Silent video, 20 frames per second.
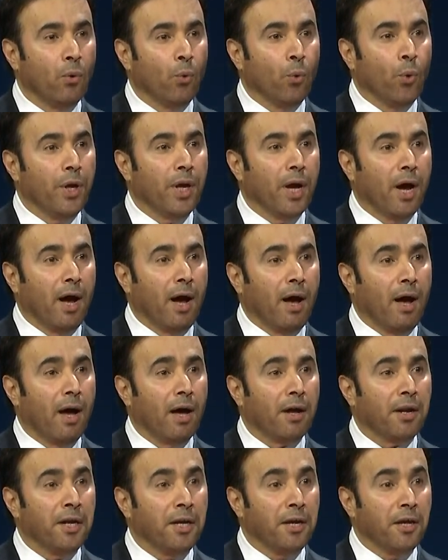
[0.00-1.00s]
We
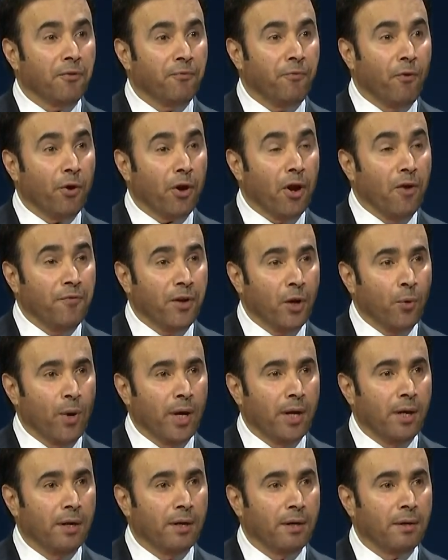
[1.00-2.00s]
are here for
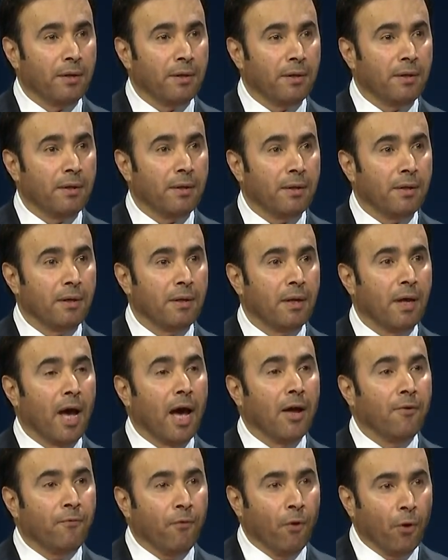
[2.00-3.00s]
everyone
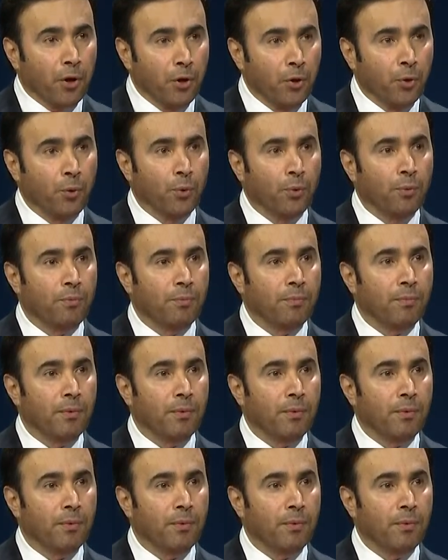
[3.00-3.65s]
and for you.